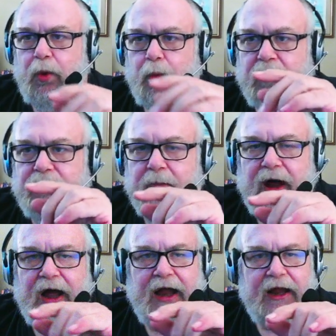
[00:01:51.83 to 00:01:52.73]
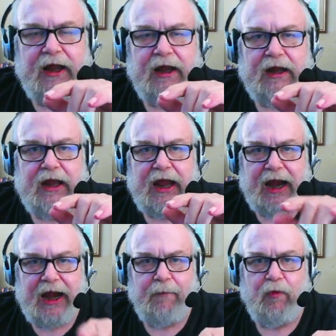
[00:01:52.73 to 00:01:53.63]
with my
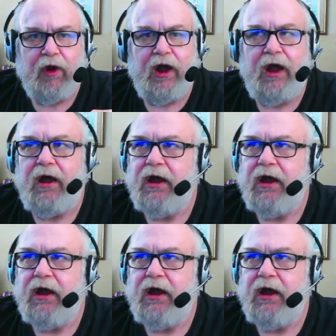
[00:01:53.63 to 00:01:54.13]
camera,